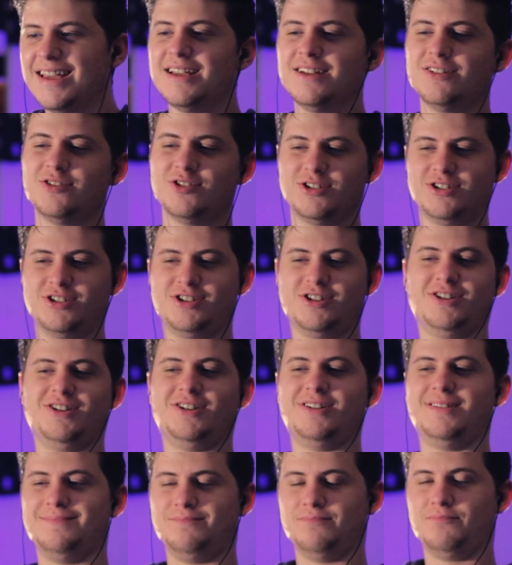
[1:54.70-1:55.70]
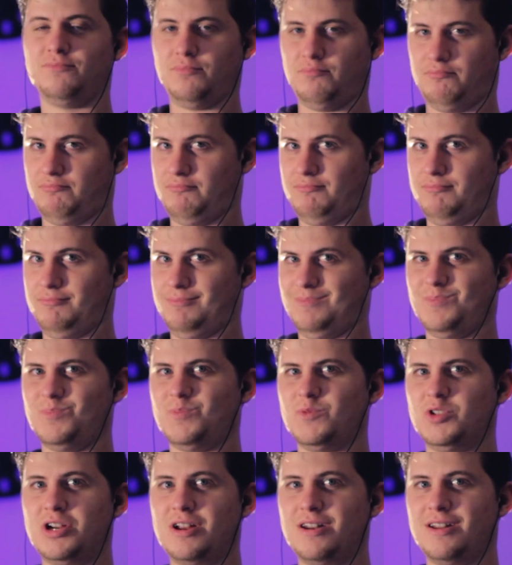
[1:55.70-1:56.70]
He's just chilling.
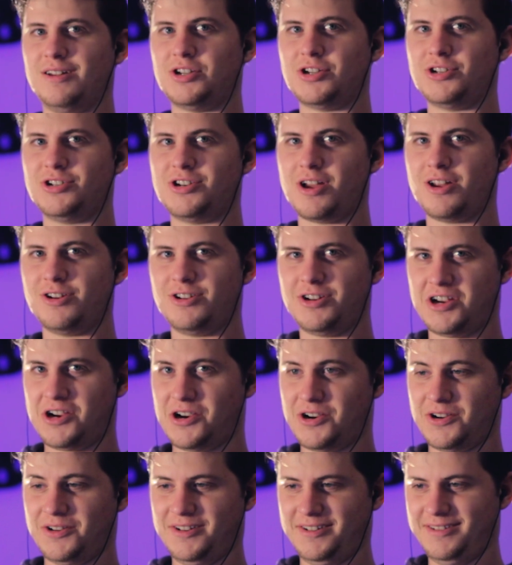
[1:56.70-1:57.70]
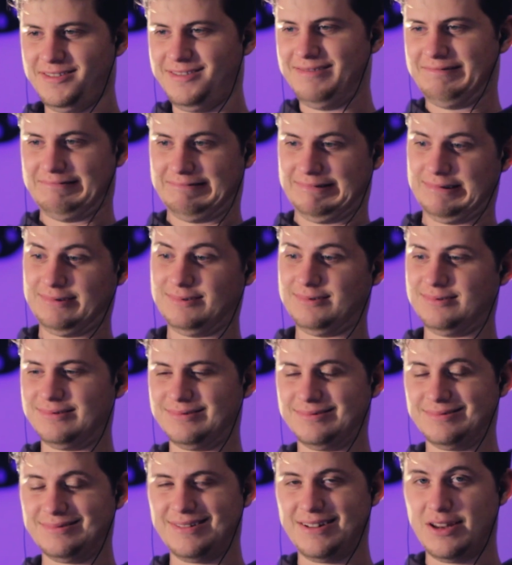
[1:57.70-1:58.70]
Trying not to judge here.
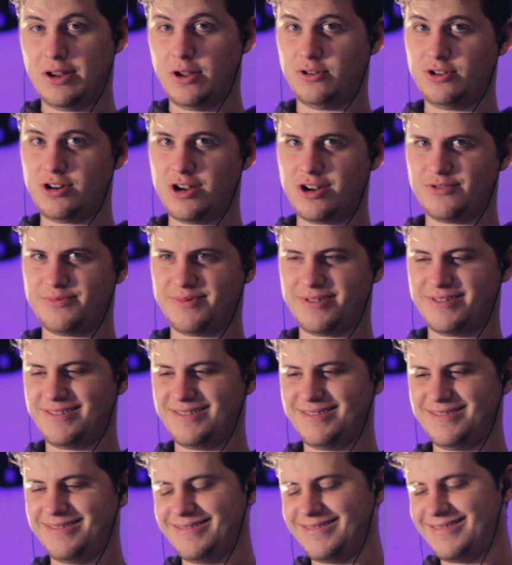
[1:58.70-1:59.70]
No judgement.